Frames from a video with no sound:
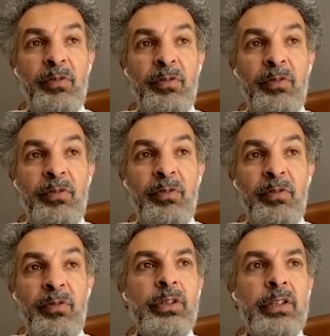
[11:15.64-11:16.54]
for us,
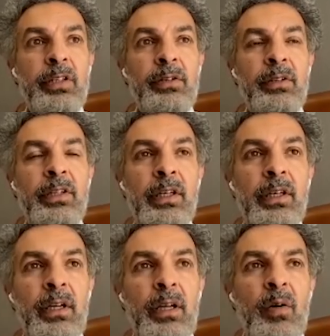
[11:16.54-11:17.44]
it's important to,
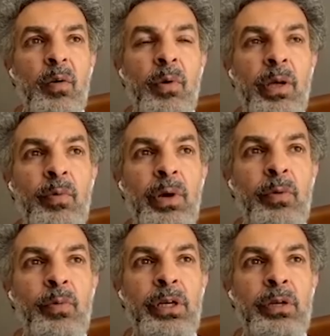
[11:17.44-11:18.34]

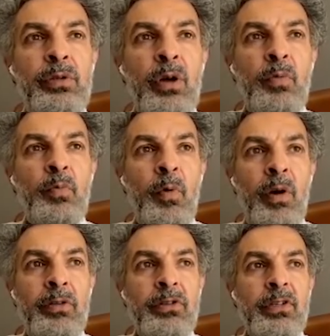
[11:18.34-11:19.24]
we don't
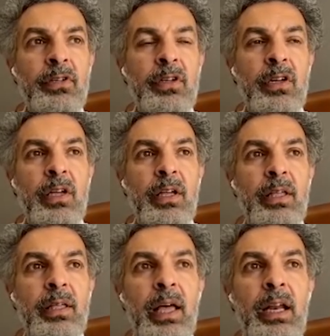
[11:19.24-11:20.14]
want
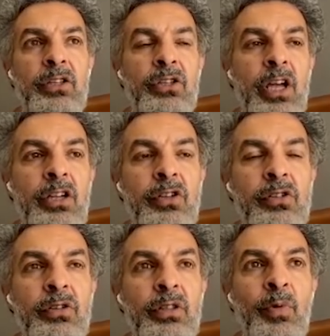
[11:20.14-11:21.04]
any changes
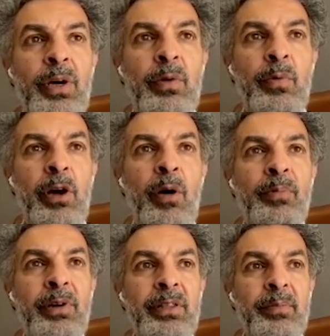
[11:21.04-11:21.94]
to the way that we
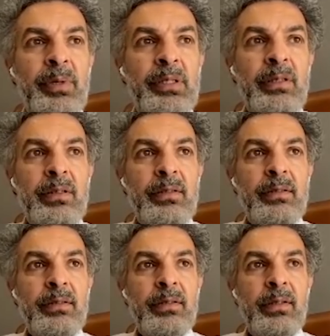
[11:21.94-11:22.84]
operate the business.
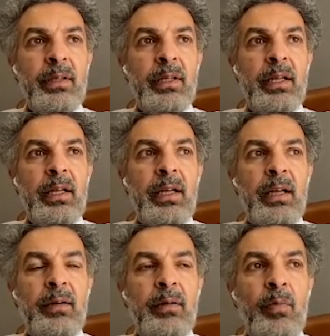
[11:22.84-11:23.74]

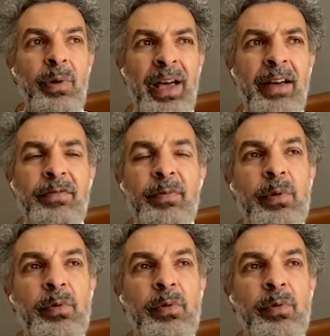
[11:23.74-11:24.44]
We have